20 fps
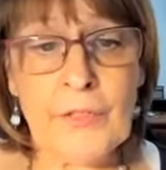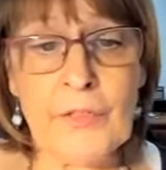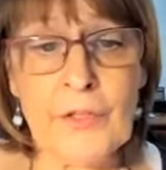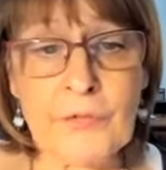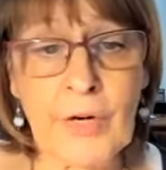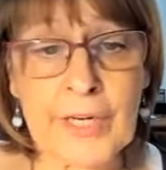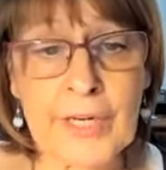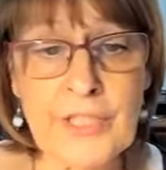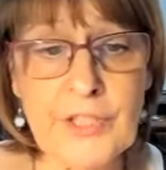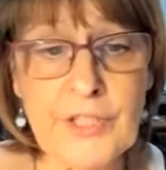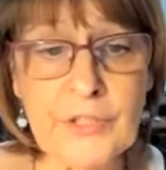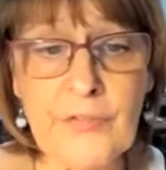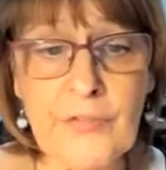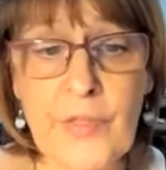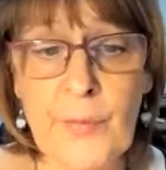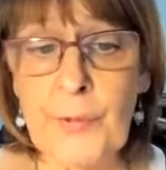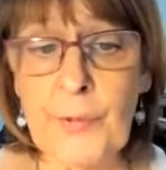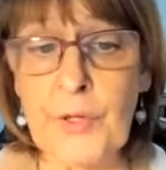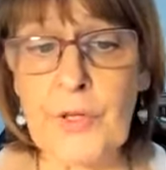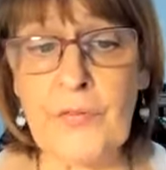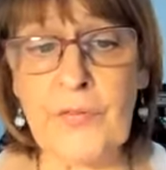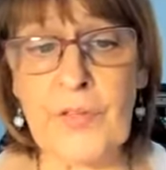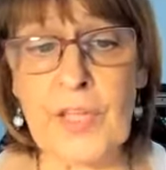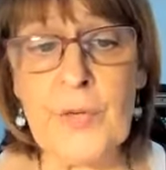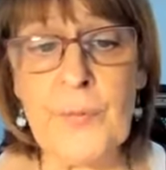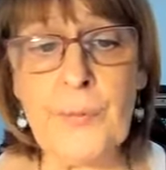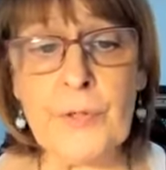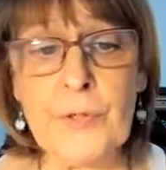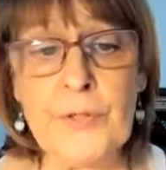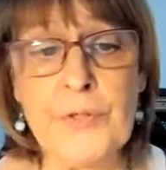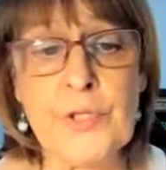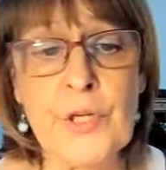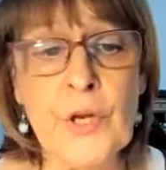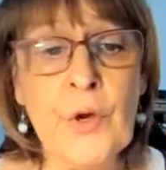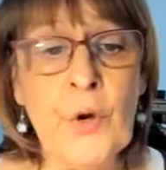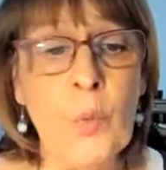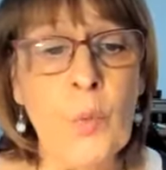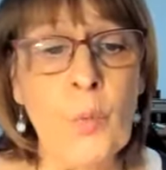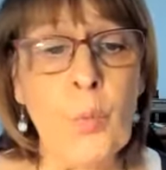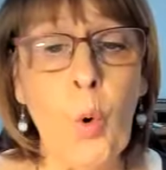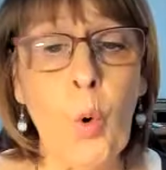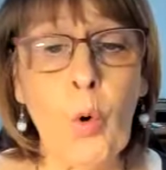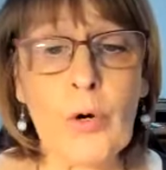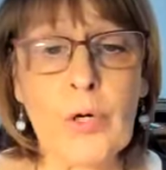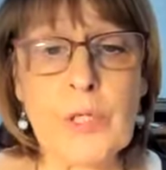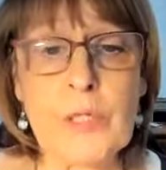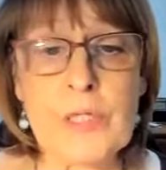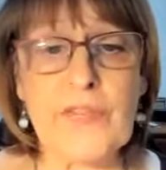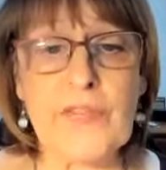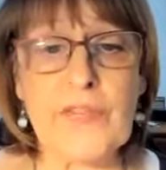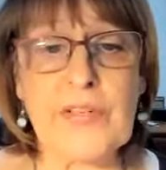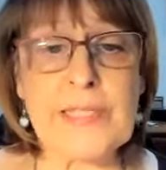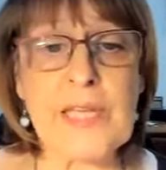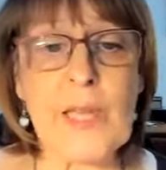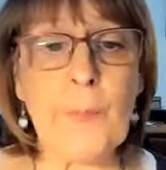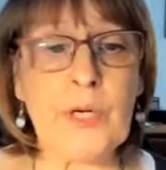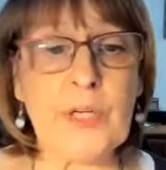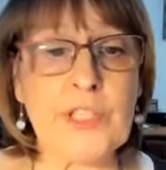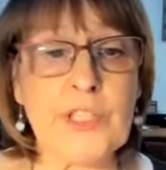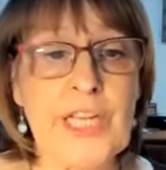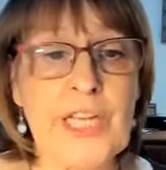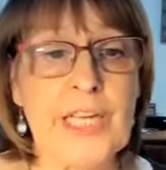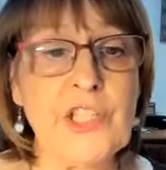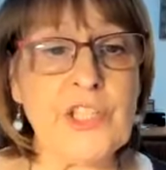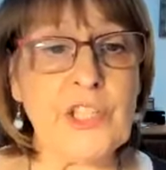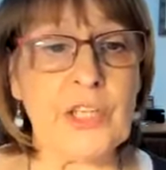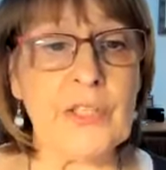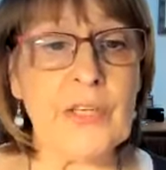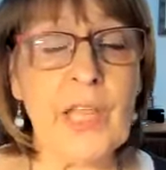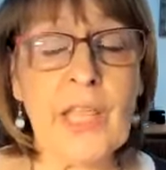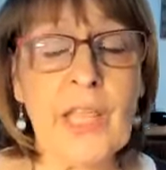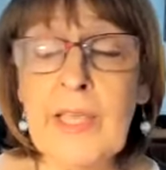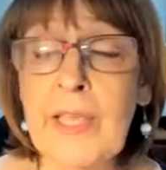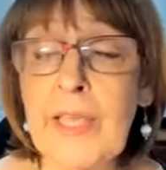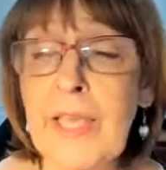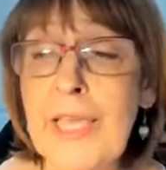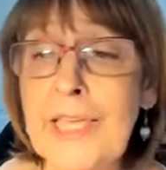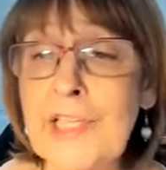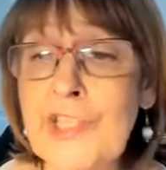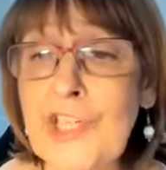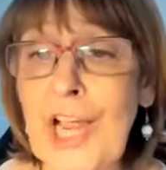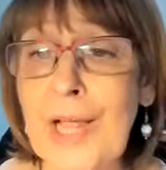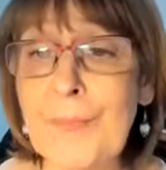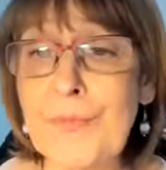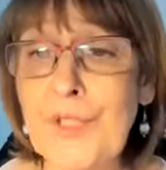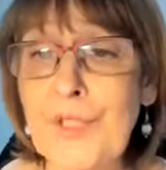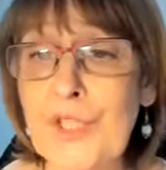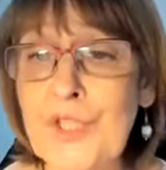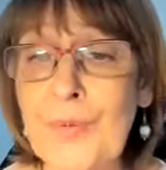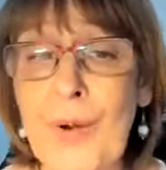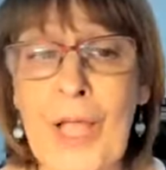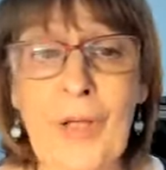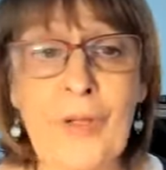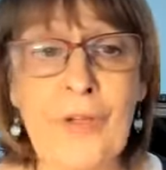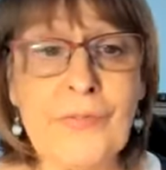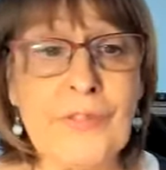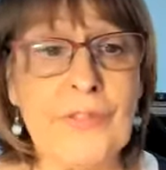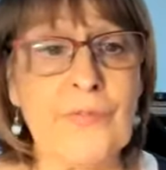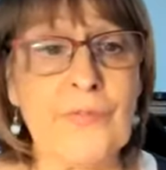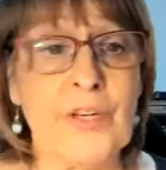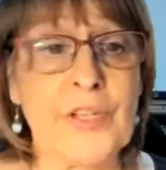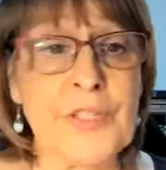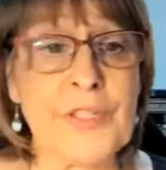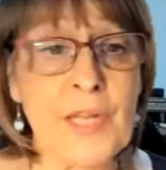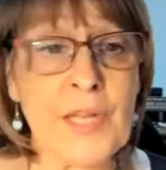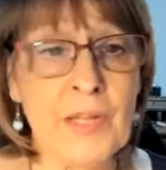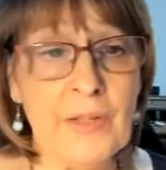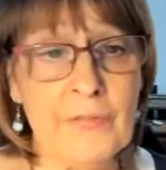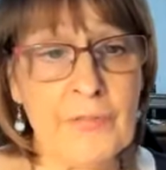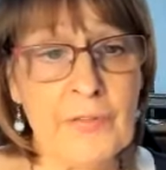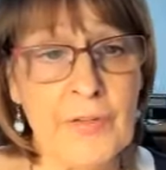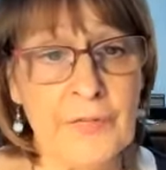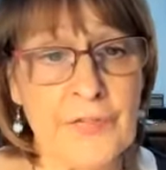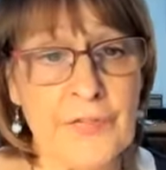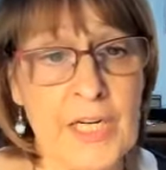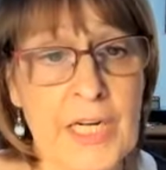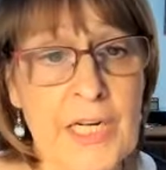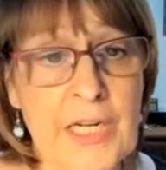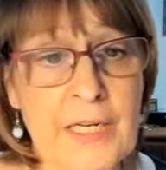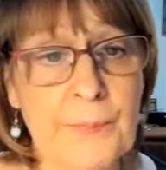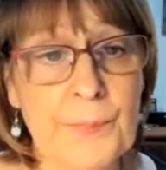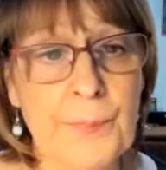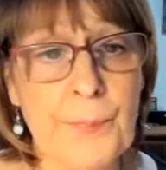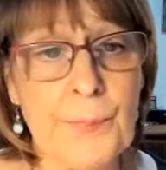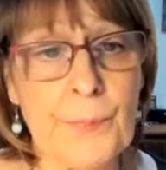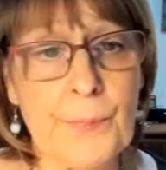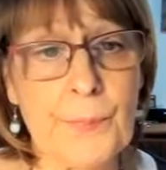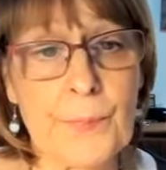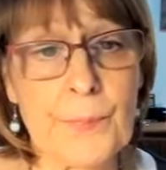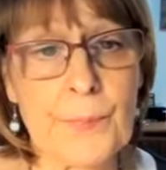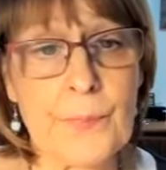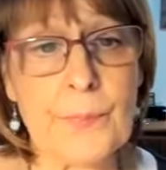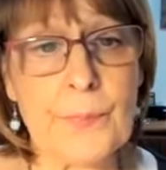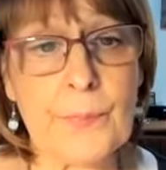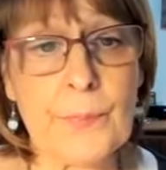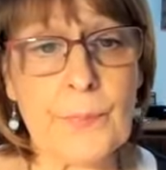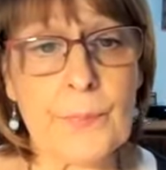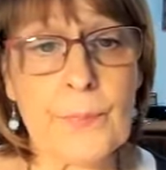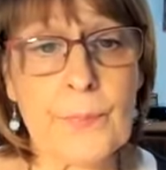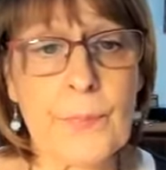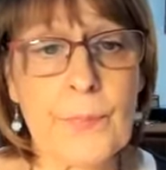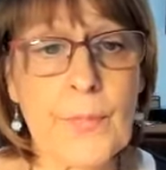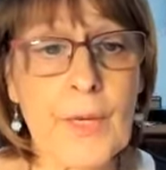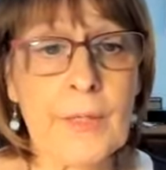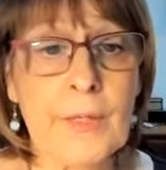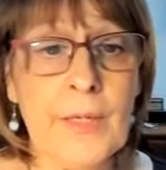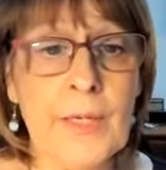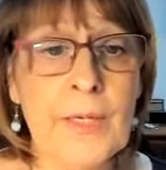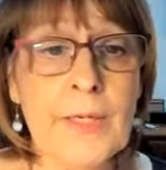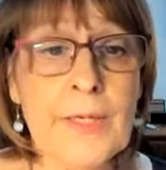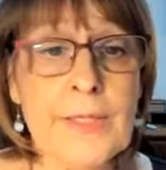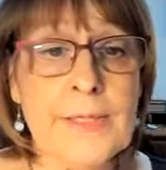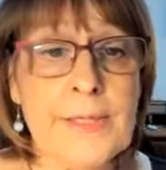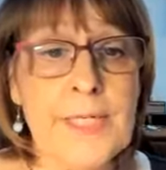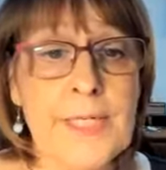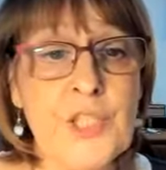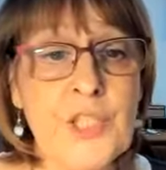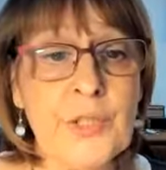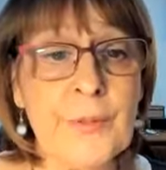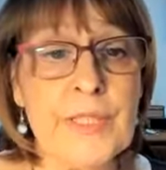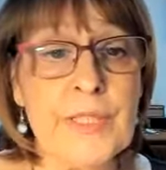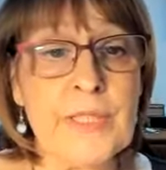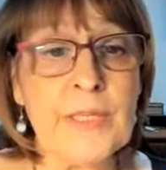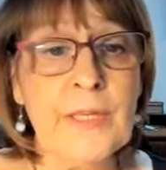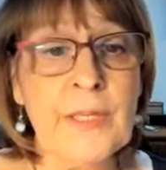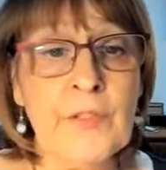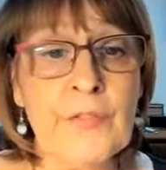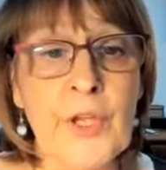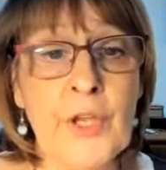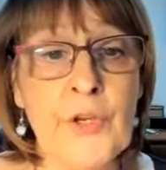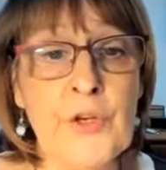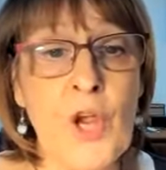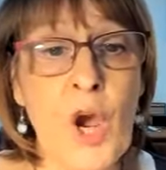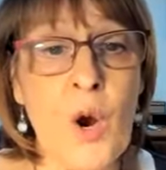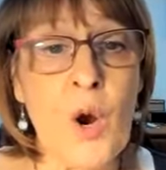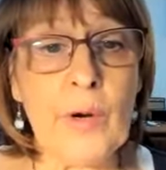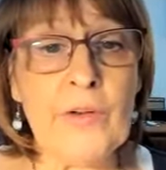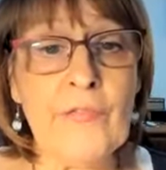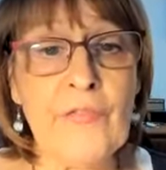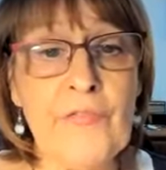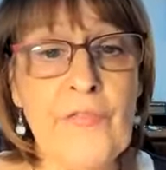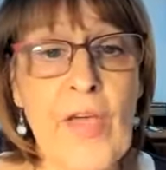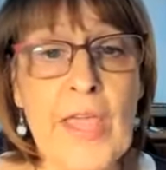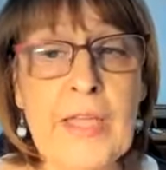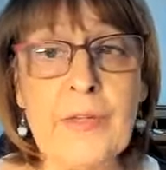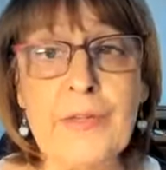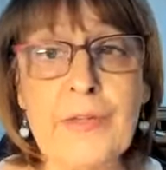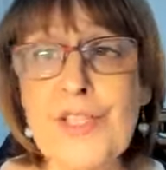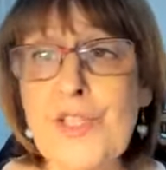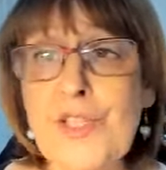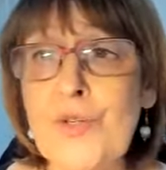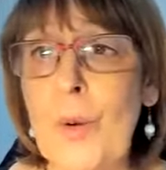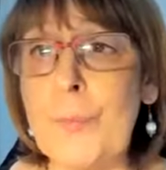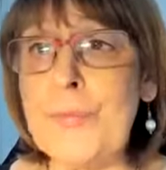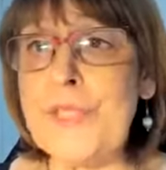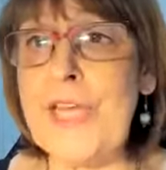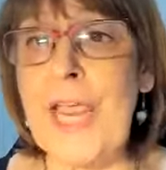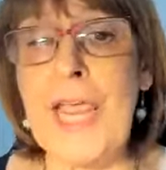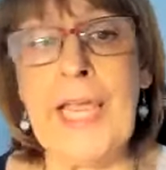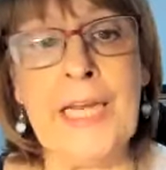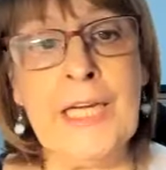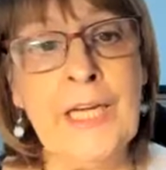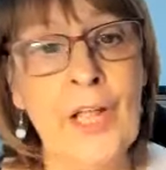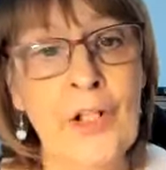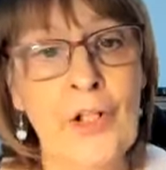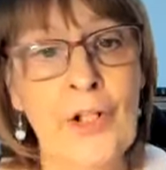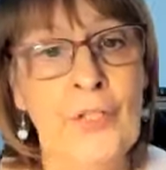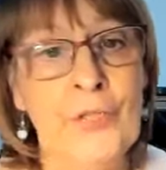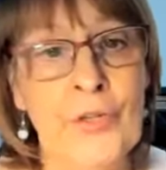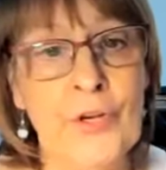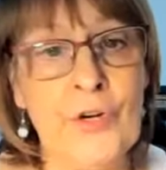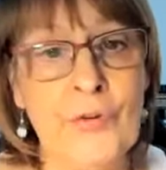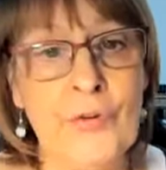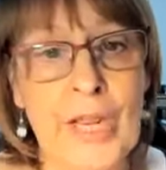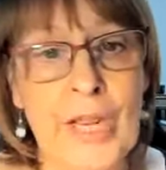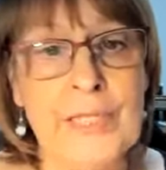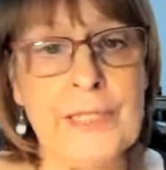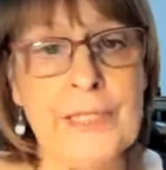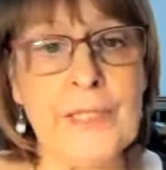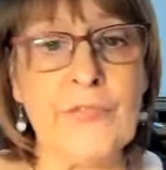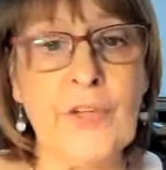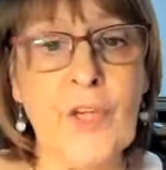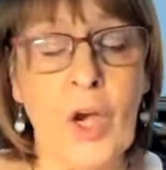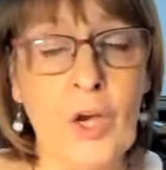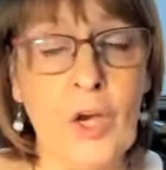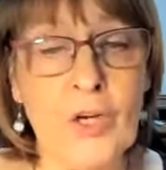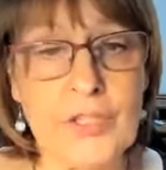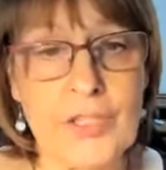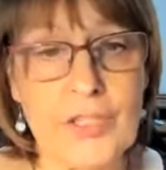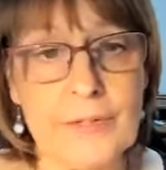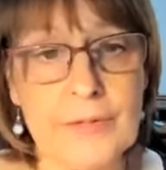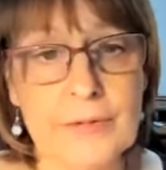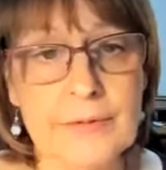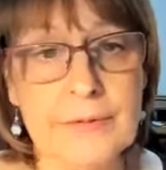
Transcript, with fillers: The writer of the book of Hebrews warns of a similar danger in chapter 12 and verse 15. See to it that no one fails to obtain the grace of God,